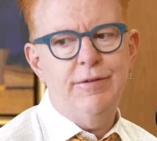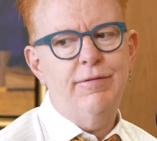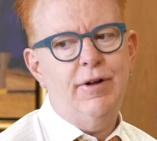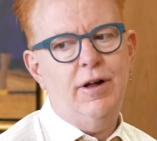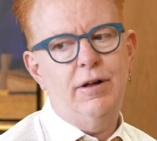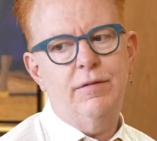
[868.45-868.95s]

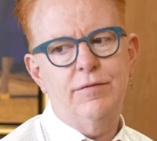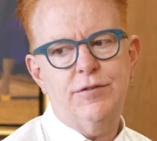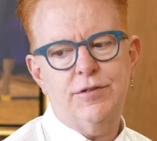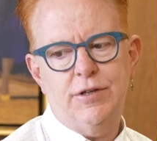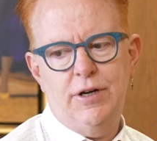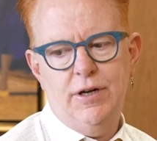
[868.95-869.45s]

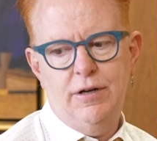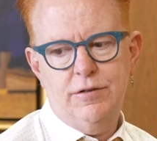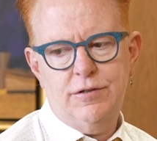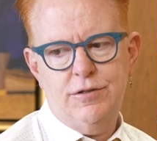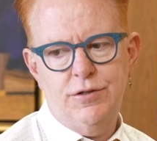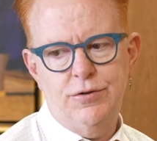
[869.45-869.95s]
involves
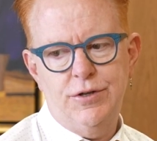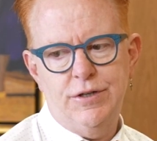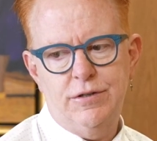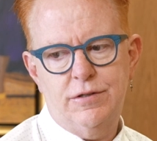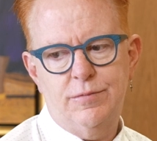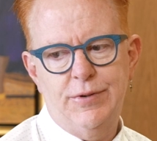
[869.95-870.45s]

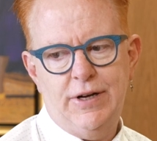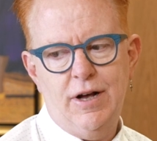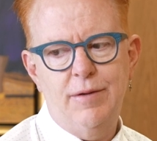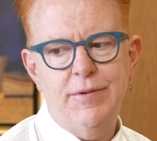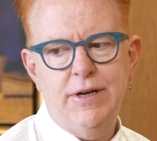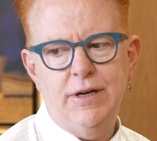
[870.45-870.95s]
students
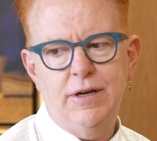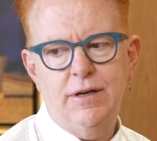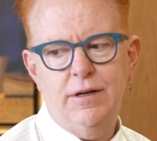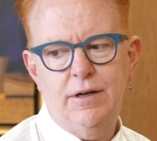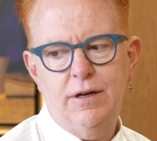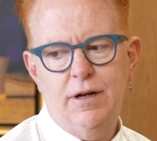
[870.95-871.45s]

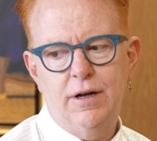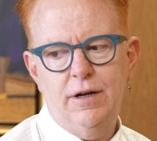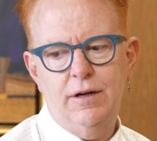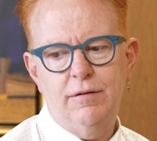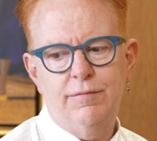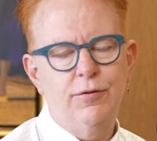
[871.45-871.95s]
becoming
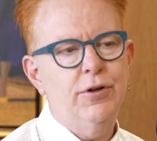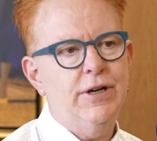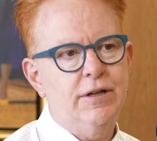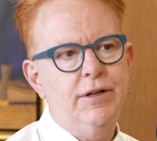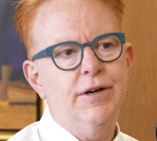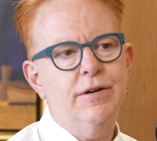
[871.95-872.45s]
fully
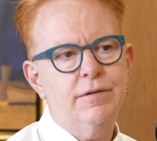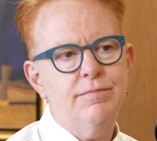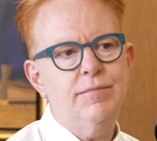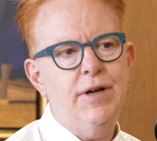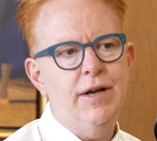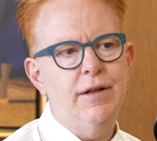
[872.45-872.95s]
cleared,
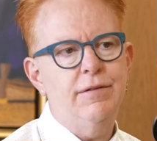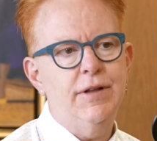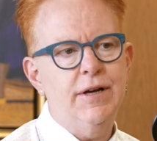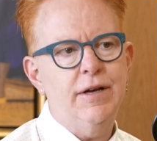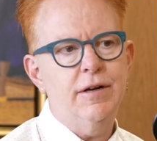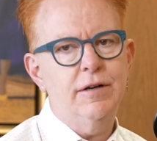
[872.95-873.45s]
and
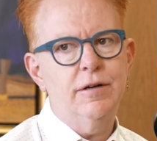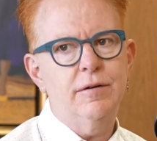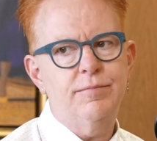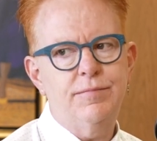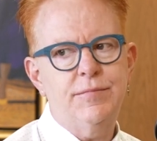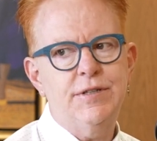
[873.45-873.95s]
they get
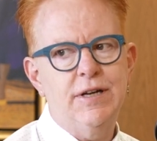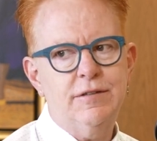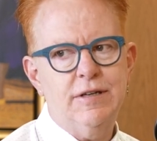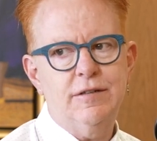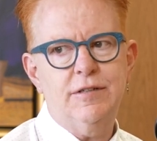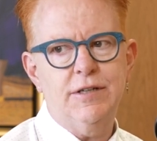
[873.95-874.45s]
a
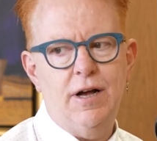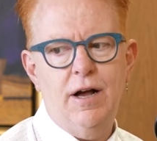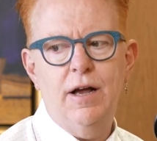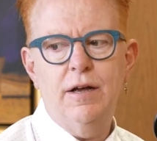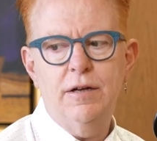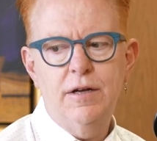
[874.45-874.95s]

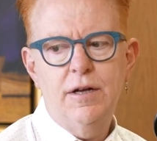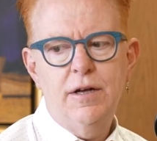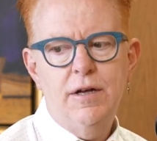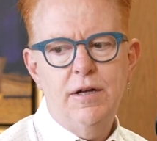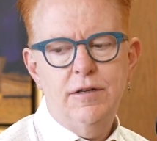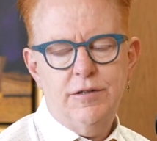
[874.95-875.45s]
TSSCI
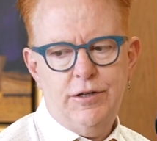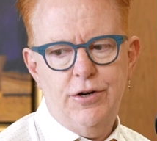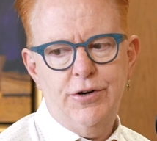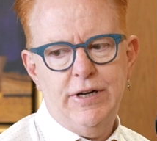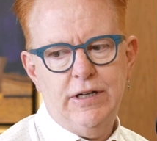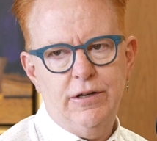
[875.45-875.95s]

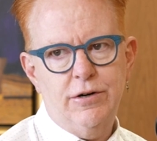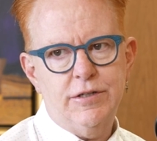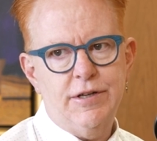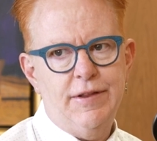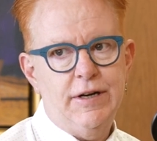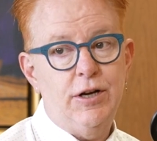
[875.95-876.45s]
security
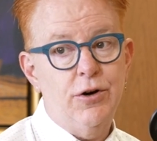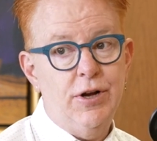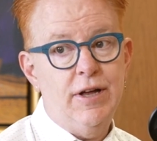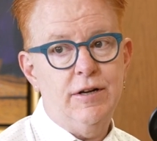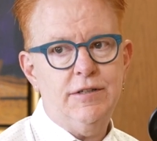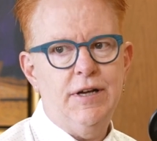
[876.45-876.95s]
clearance and then go to
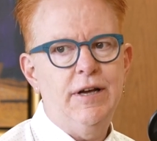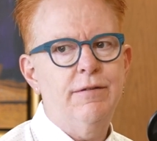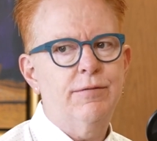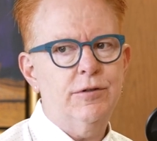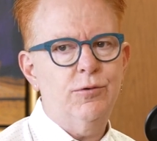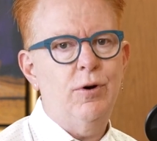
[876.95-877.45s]
NSA
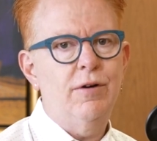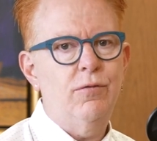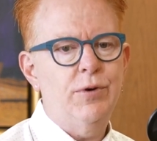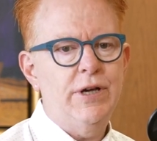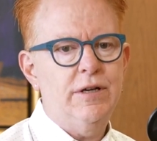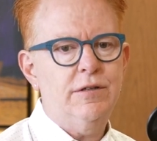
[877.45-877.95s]
for 12
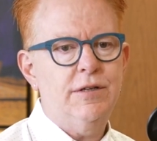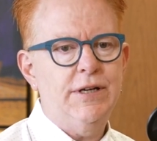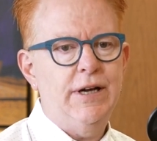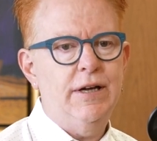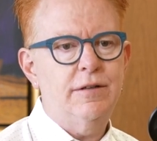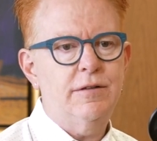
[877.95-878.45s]
weeks to
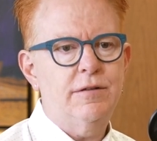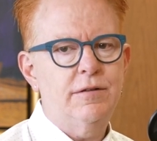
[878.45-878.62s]
get